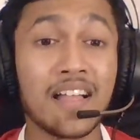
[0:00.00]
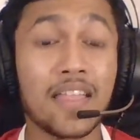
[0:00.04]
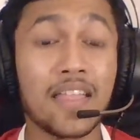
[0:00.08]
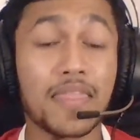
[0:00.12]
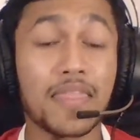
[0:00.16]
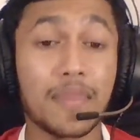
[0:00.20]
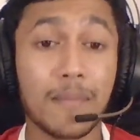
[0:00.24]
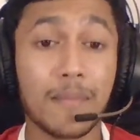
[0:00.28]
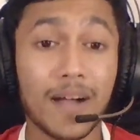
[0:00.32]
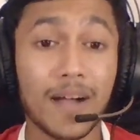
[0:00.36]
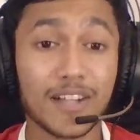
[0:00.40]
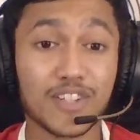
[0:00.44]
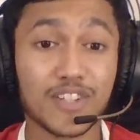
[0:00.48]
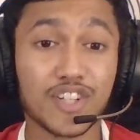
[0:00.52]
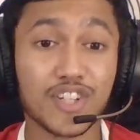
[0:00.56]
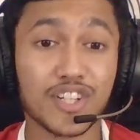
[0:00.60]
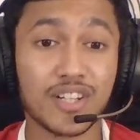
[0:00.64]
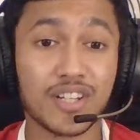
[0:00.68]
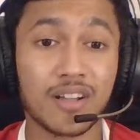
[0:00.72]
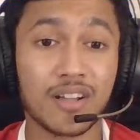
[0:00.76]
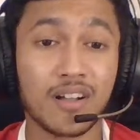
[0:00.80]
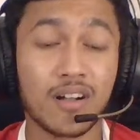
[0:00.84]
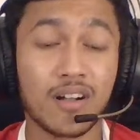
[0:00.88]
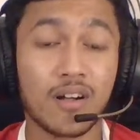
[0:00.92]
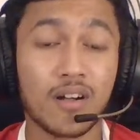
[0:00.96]
The match
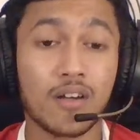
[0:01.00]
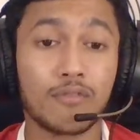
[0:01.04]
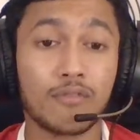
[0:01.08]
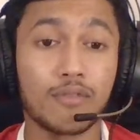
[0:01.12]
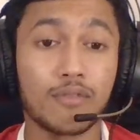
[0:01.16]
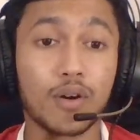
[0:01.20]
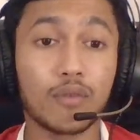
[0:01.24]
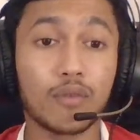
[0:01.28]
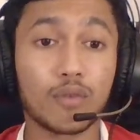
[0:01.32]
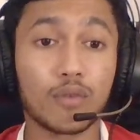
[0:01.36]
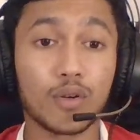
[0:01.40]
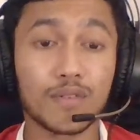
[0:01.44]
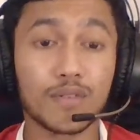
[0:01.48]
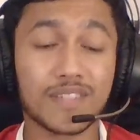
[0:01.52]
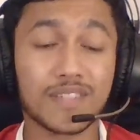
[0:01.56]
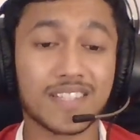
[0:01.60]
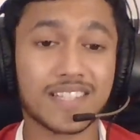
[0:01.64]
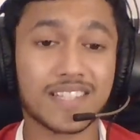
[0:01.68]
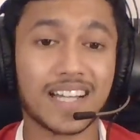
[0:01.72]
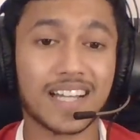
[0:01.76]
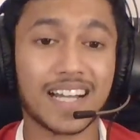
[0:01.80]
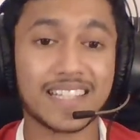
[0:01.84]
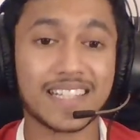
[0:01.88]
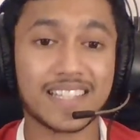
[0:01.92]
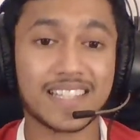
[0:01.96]
for Wolves
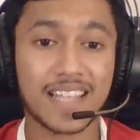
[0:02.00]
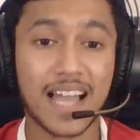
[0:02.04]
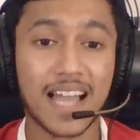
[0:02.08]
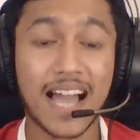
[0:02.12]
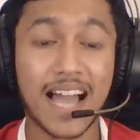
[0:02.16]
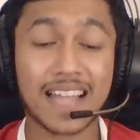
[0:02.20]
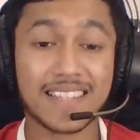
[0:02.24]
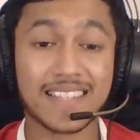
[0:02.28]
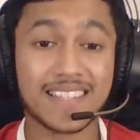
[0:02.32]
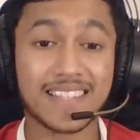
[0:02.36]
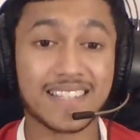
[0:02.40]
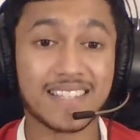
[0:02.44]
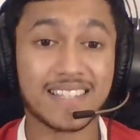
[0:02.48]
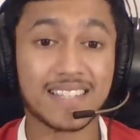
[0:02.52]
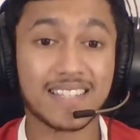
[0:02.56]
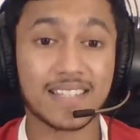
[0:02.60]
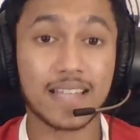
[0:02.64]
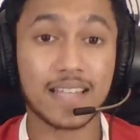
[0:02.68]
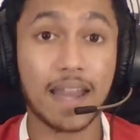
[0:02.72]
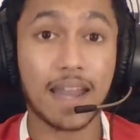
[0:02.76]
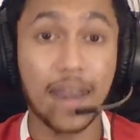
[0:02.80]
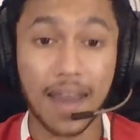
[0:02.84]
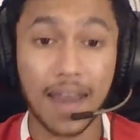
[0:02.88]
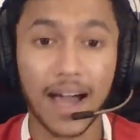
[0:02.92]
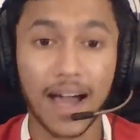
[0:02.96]
starts at
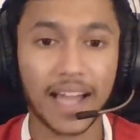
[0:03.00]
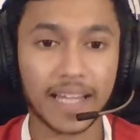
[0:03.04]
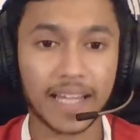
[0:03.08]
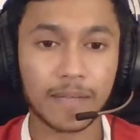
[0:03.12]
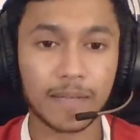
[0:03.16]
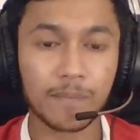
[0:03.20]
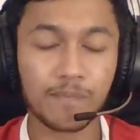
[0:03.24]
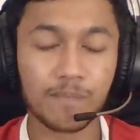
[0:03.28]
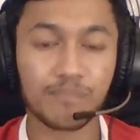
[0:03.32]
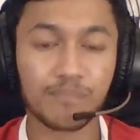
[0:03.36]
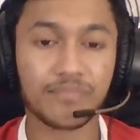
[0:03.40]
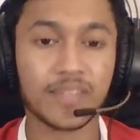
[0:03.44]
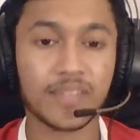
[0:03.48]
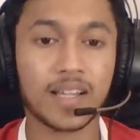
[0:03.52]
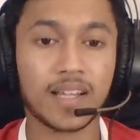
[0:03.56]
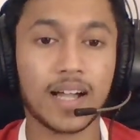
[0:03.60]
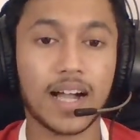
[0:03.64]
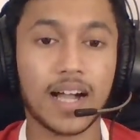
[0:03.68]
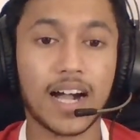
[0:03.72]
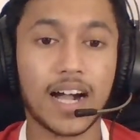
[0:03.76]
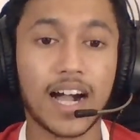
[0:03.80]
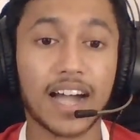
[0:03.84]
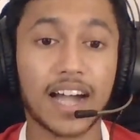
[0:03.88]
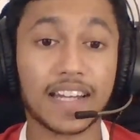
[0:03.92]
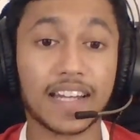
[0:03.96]
9
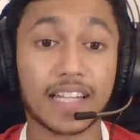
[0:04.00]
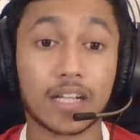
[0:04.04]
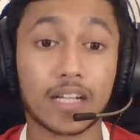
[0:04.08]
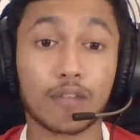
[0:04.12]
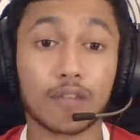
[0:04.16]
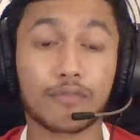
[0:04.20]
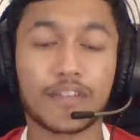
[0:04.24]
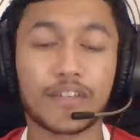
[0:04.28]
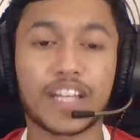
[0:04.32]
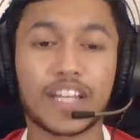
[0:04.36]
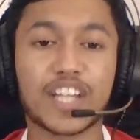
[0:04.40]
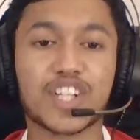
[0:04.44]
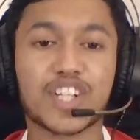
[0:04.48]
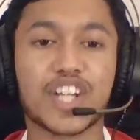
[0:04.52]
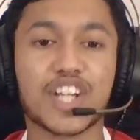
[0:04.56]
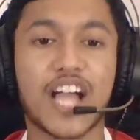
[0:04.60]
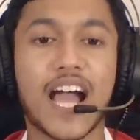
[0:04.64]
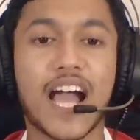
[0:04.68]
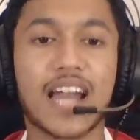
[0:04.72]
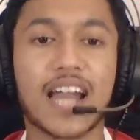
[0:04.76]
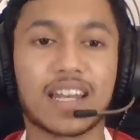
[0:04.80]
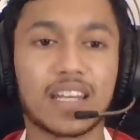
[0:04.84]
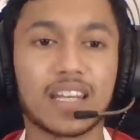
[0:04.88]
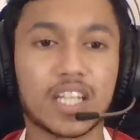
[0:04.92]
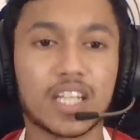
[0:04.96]
and it'll finish
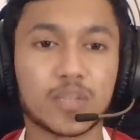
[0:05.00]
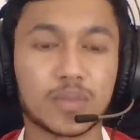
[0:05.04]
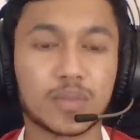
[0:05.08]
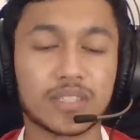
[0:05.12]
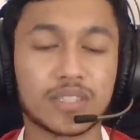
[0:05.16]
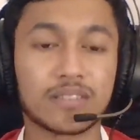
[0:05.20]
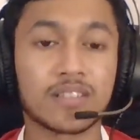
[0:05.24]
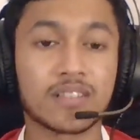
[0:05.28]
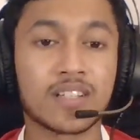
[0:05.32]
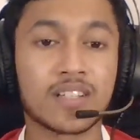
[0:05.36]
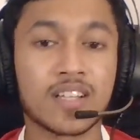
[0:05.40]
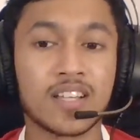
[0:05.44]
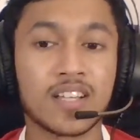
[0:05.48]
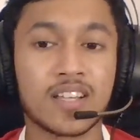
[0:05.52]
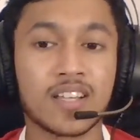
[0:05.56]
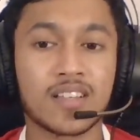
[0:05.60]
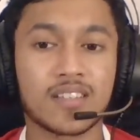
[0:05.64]
at 11.